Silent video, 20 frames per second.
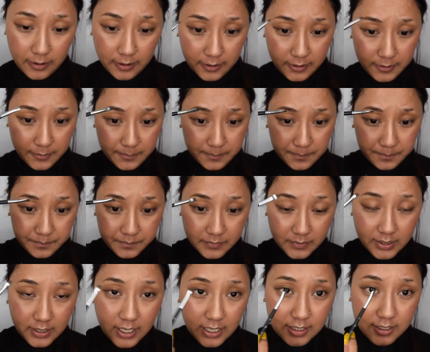
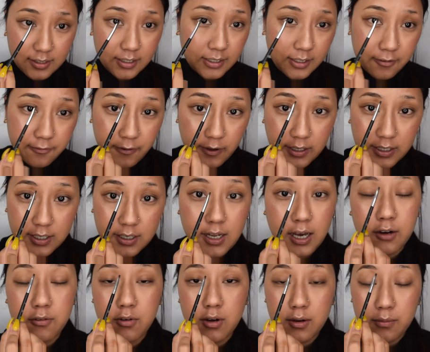kind of like a faded
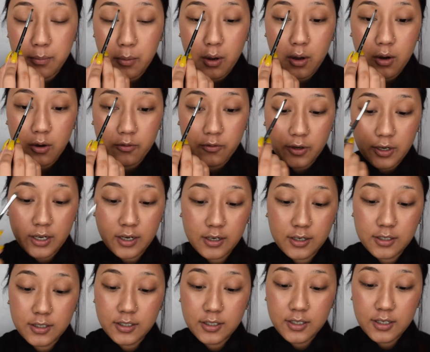out up over
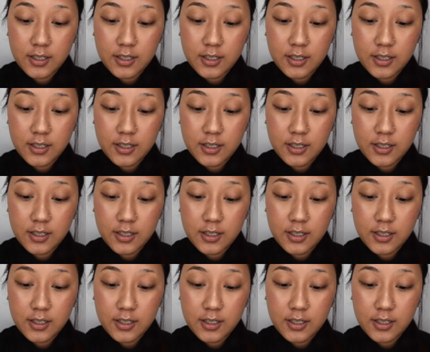here.